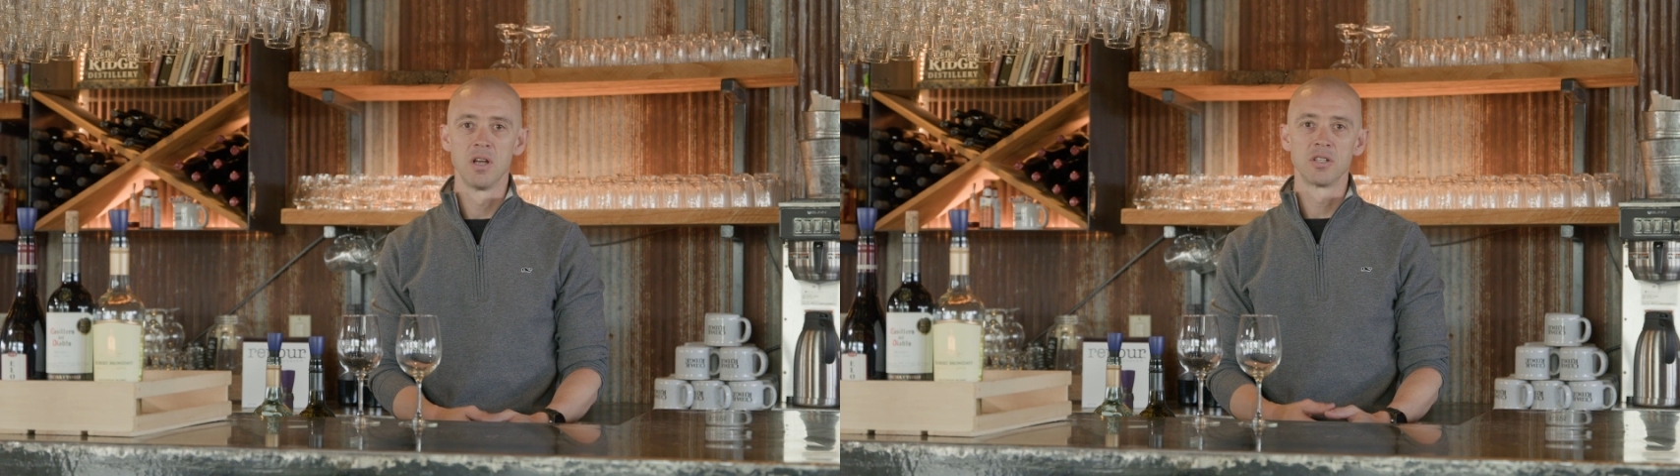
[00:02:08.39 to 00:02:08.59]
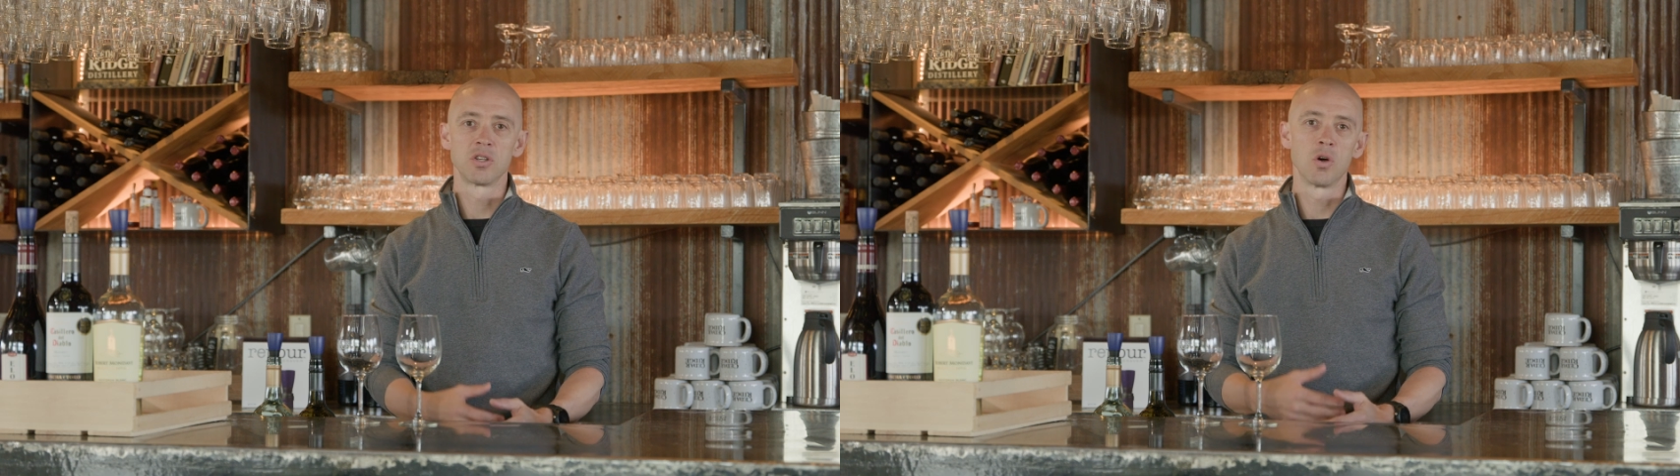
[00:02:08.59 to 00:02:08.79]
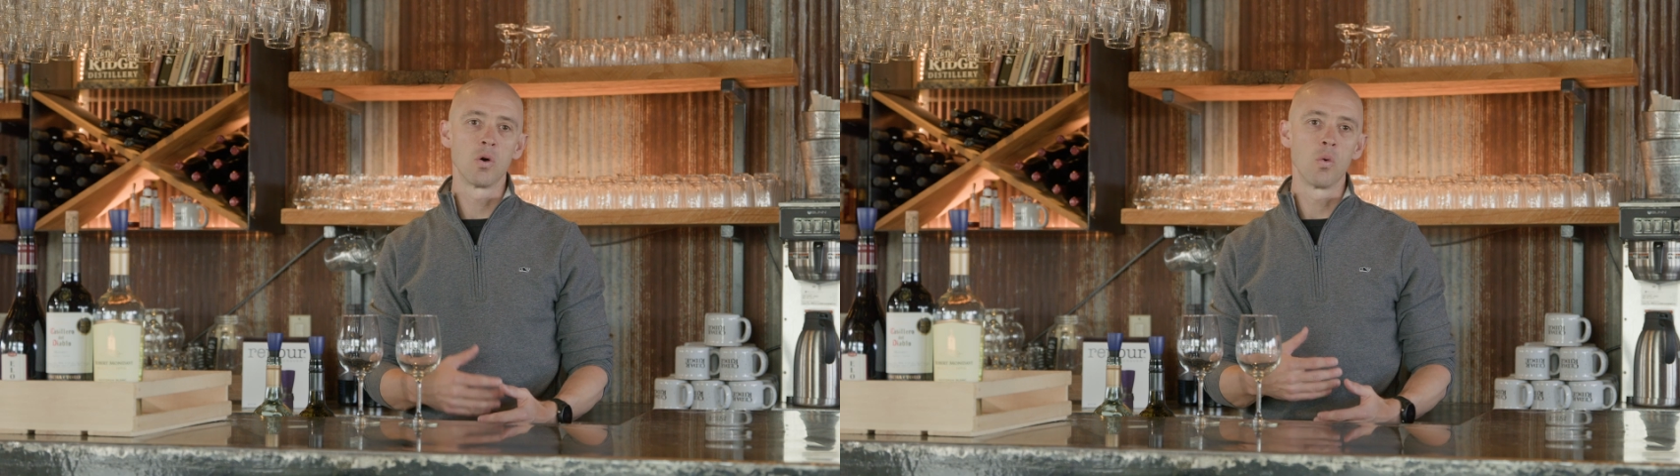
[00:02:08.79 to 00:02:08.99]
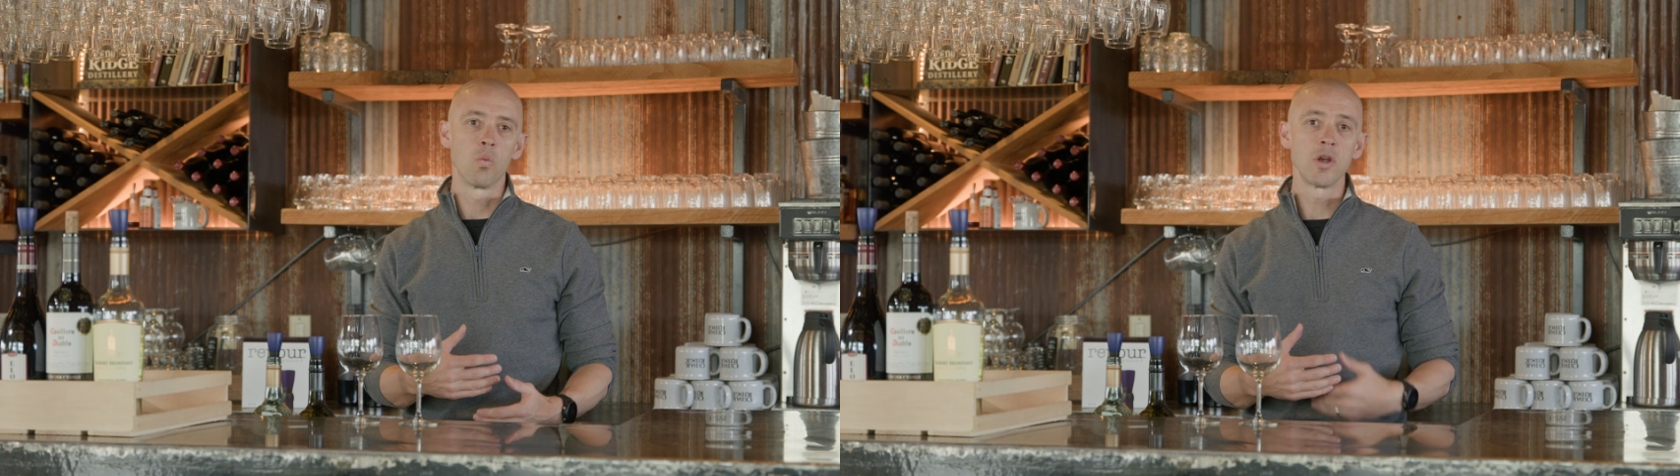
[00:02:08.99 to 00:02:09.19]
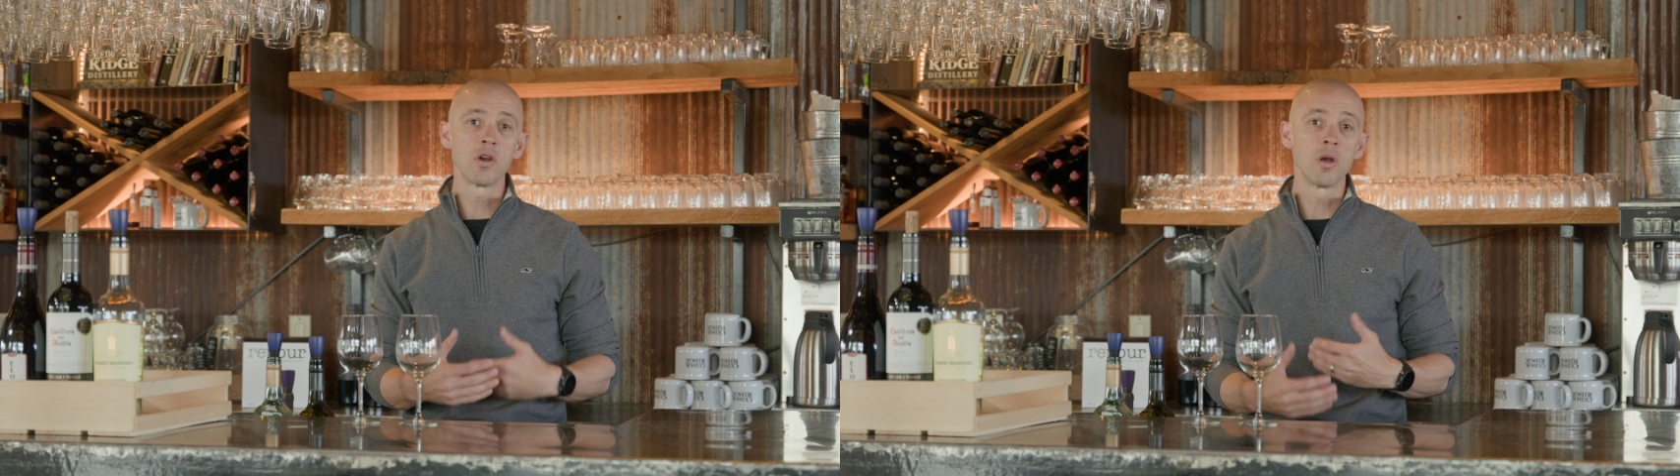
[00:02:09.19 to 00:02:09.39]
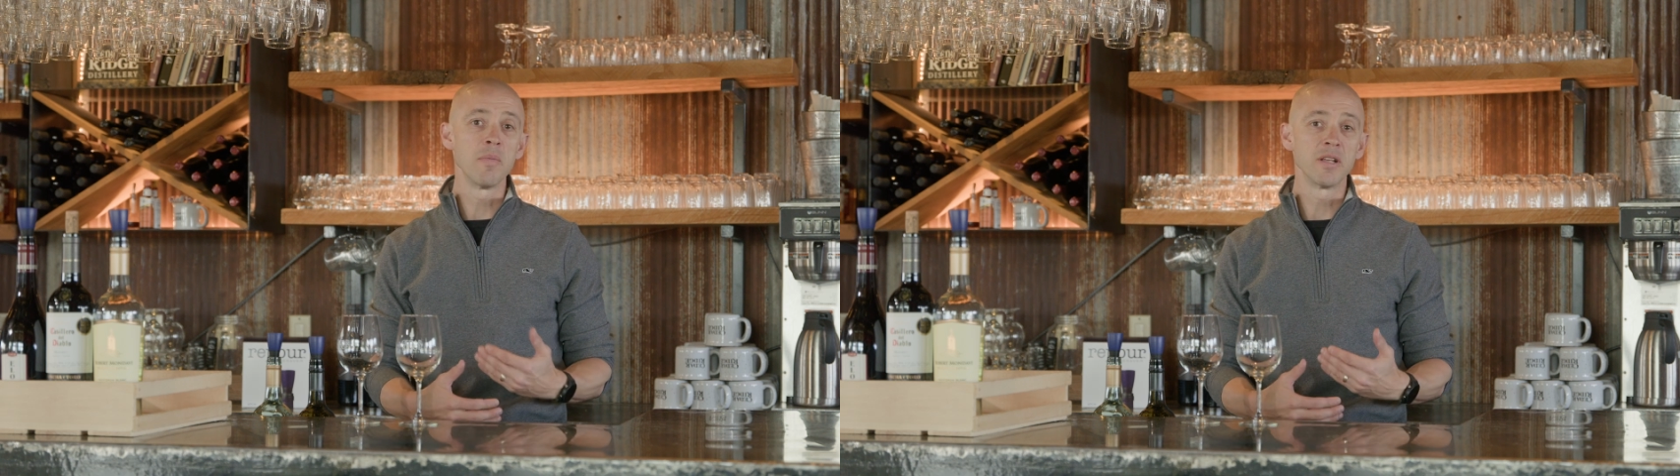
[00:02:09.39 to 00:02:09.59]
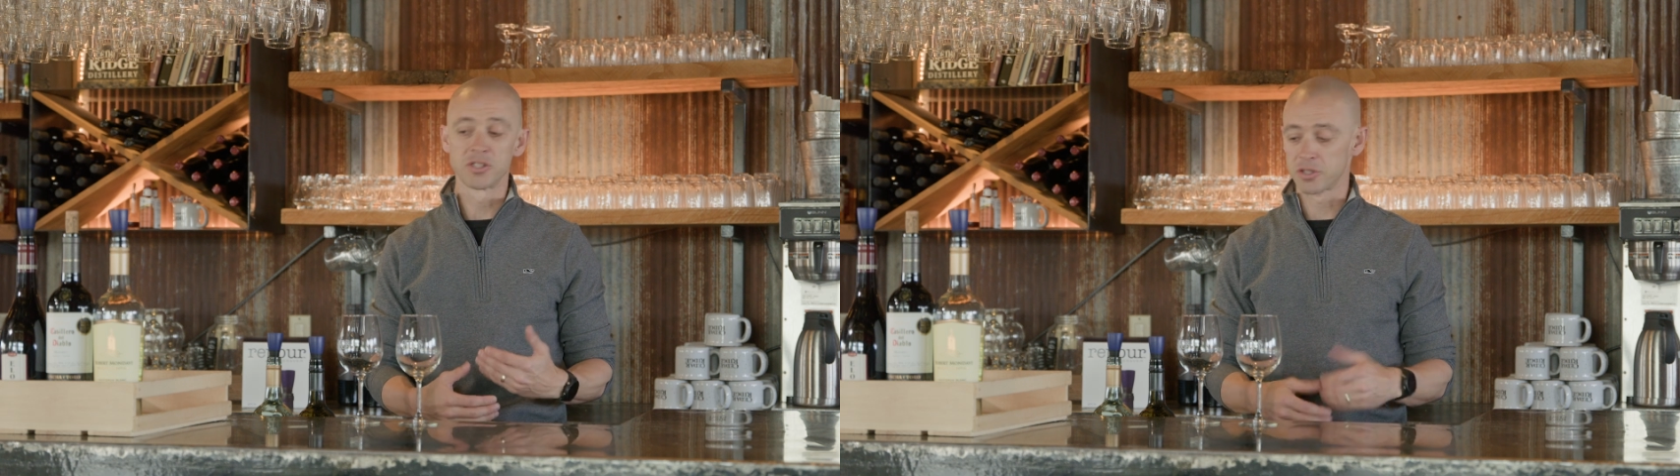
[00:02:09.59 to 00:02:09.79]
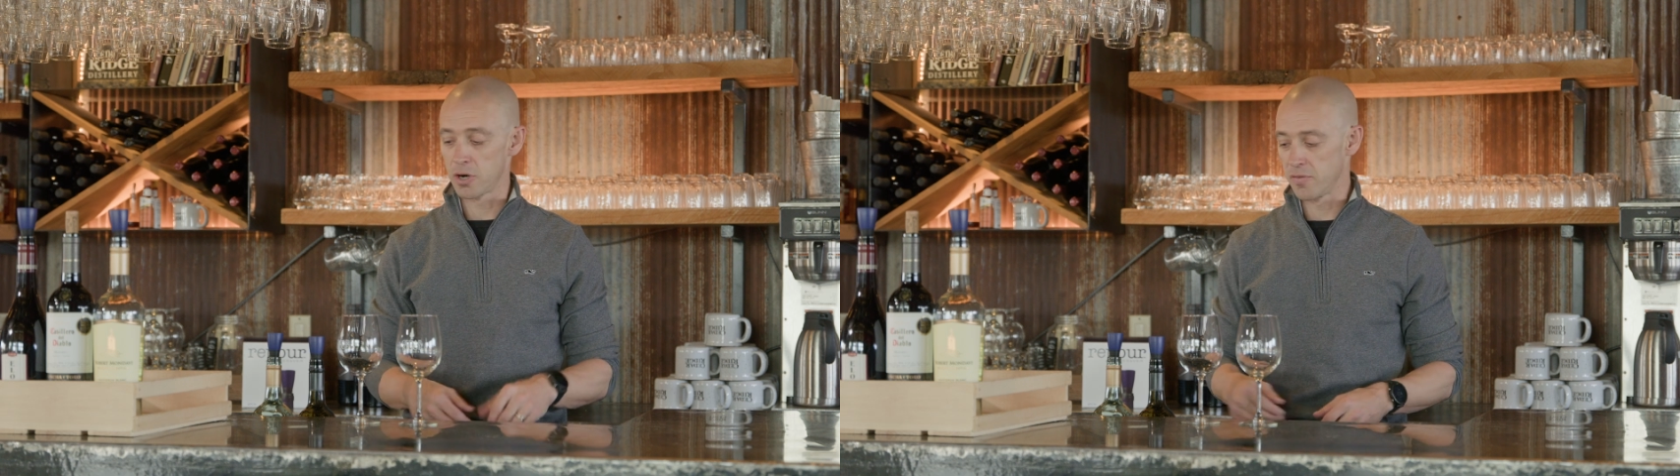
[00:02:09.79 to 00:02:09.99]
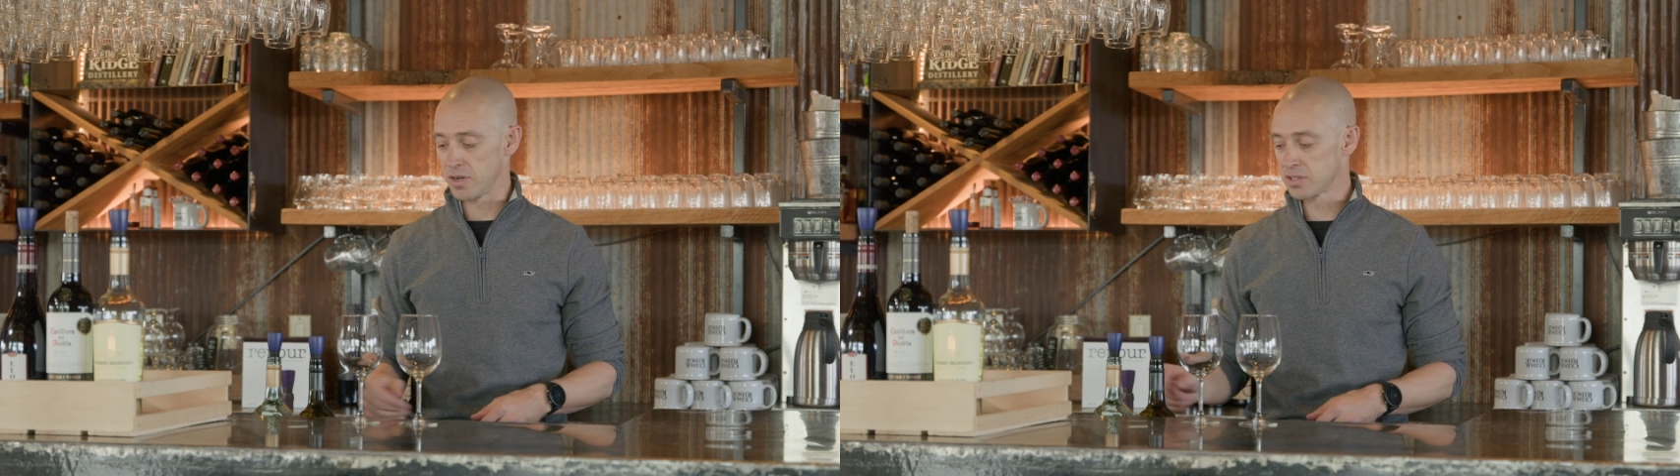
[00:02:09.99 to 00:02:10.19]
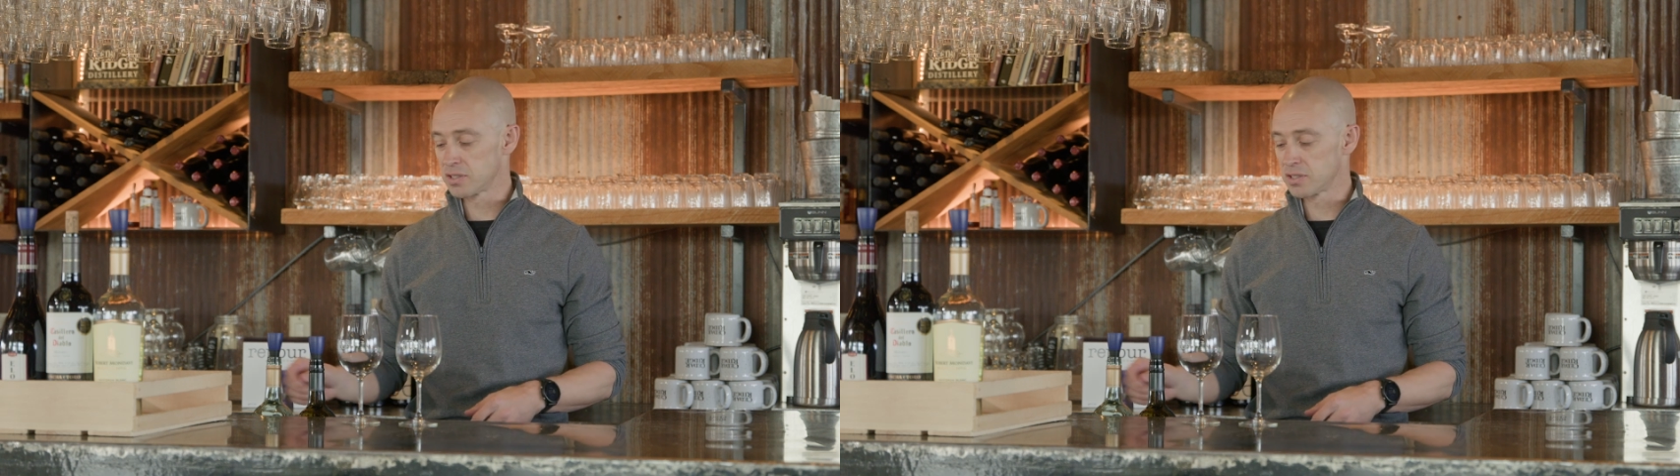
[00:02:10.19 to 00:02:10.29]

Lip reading: So when you're in mid-service,